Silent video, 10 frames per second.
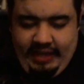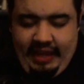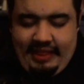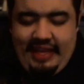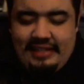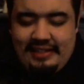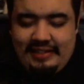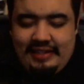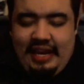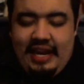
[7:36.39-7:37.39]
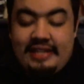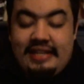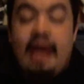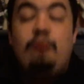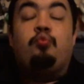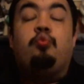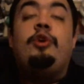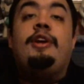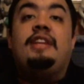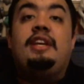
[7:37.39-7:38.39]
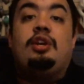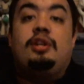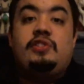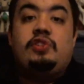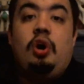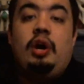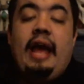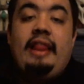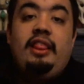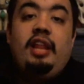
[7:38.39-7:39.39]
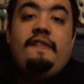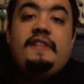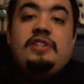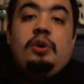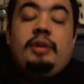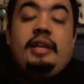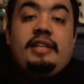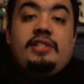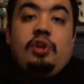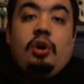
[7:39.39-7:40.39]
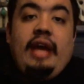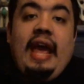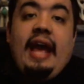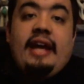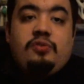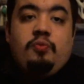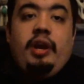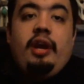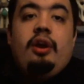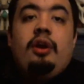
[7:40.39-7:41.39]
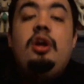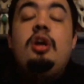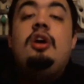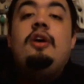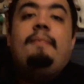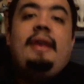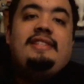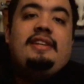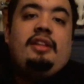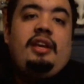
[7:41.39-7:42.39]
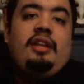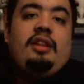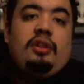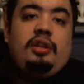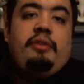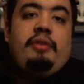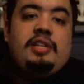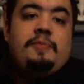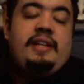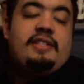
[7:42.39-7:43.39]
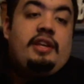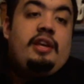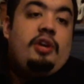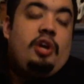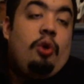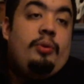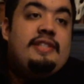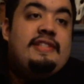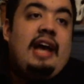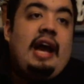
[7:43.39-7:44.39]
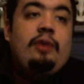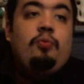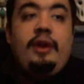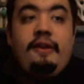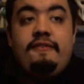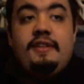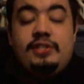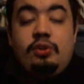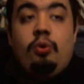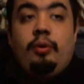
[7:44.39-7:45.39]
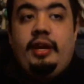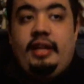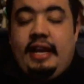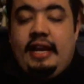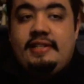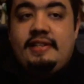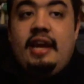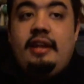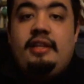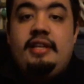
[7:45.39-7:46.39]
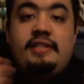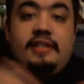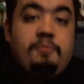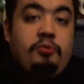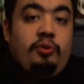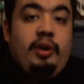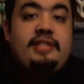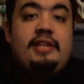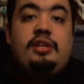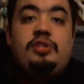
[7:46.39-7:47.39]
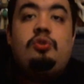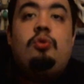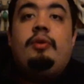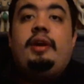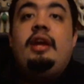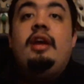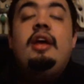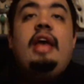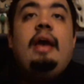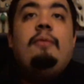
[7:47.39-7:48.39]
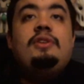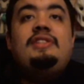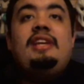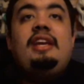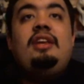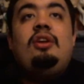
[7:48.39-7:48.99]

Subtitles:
This is a really good song. I love the tone that this song has, where basically the lyrics coincide with the story. Like I said, this is progressing the story, and we're seeing,